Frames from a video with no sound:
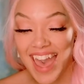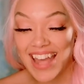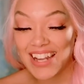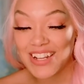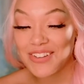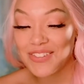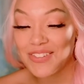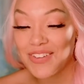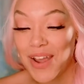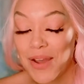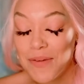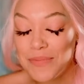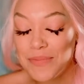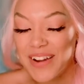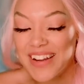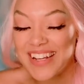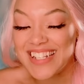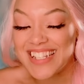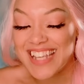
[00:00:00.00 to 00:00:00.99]
and
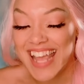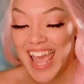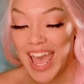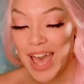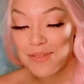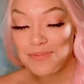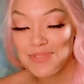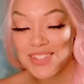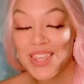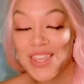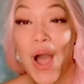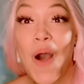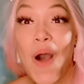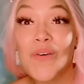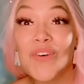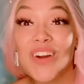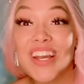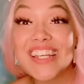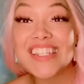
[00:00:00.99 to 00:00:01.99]
cranberry jams
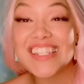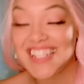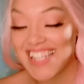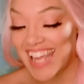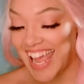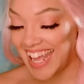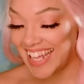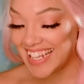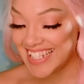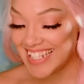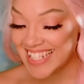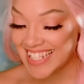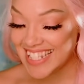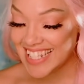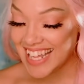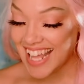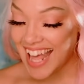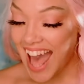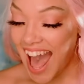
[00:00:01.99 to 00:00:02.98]
were
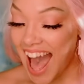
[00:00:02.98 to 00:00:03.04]
exchanged.